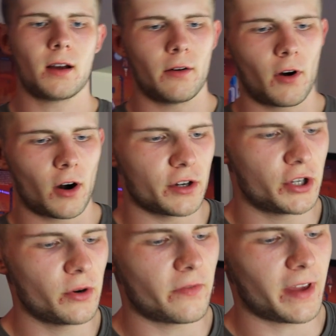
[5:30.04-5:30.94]
of our
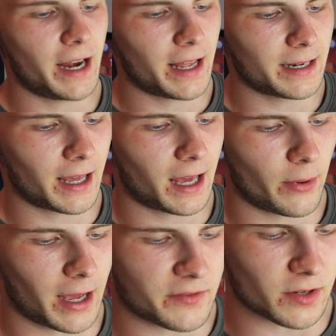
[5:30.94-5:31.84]
intuitive eating day,
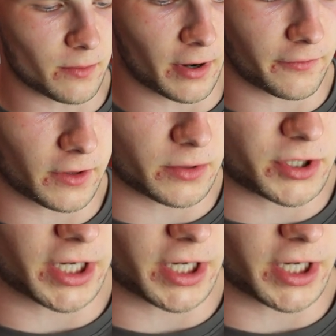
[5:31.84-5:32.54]
we have some buffalo